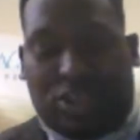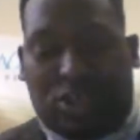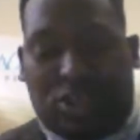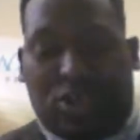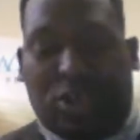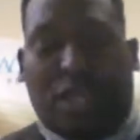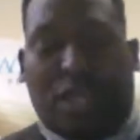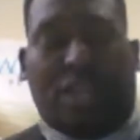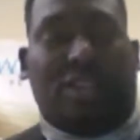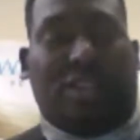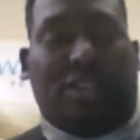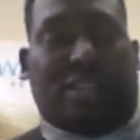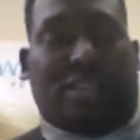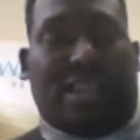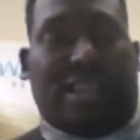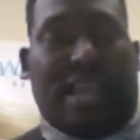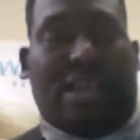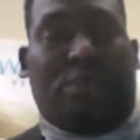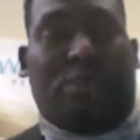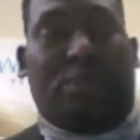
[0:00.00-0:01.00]
You'll
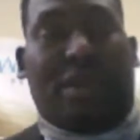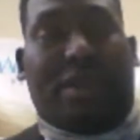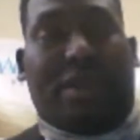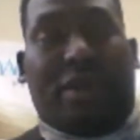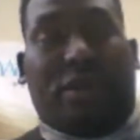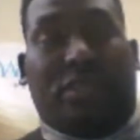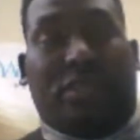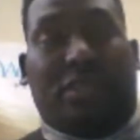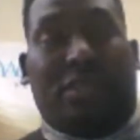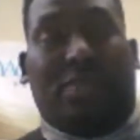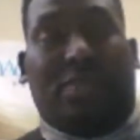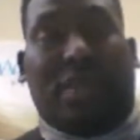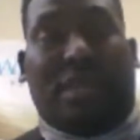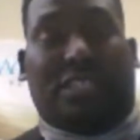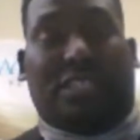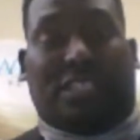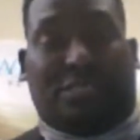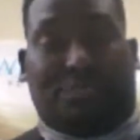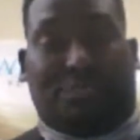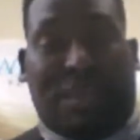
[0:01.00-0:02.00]
understand. We're going to
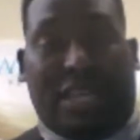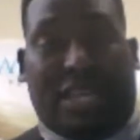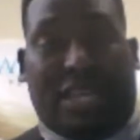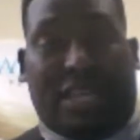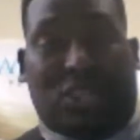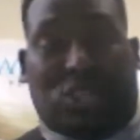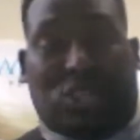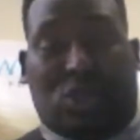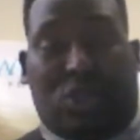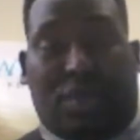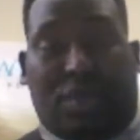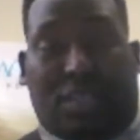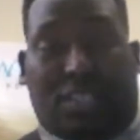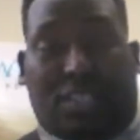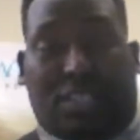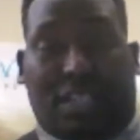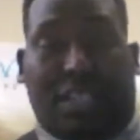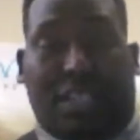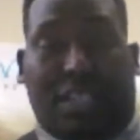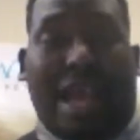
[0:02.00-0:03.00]
be speaking so
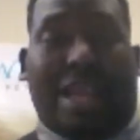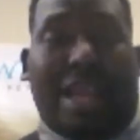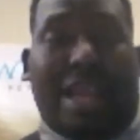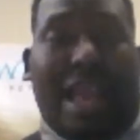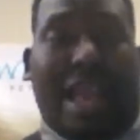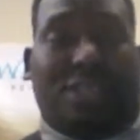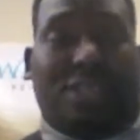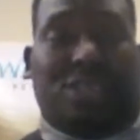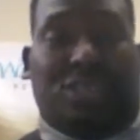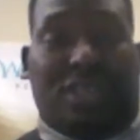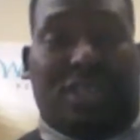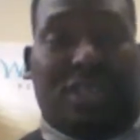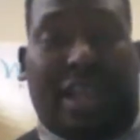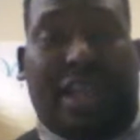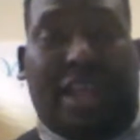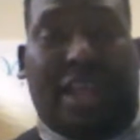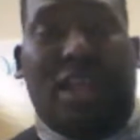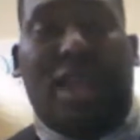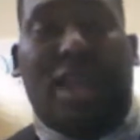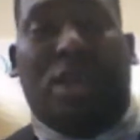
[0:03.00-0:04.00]
much on that.
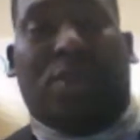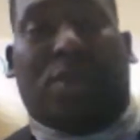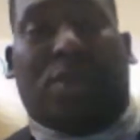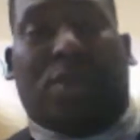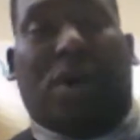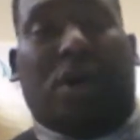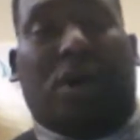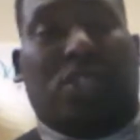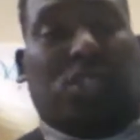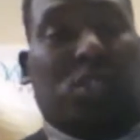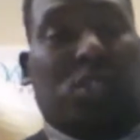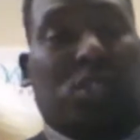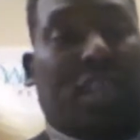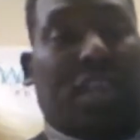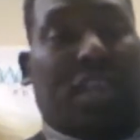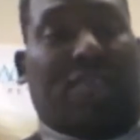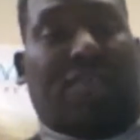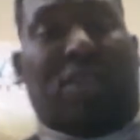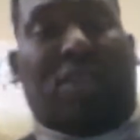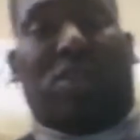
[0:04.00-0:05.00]
Actually, we're
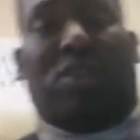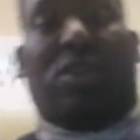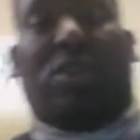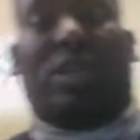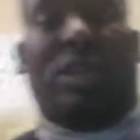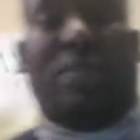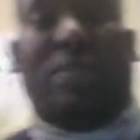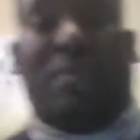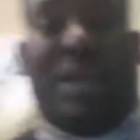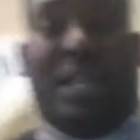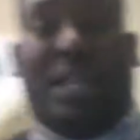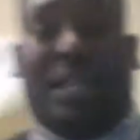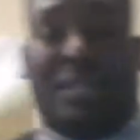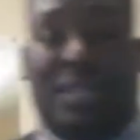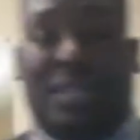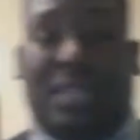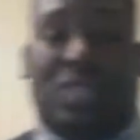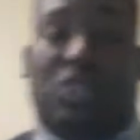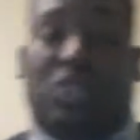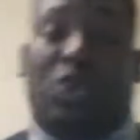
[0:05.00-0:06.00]
also giving you an
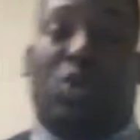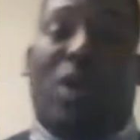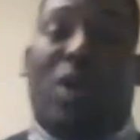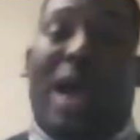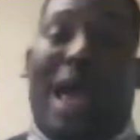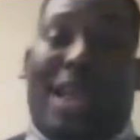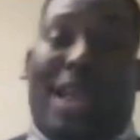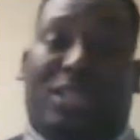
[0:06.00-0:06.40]
ability to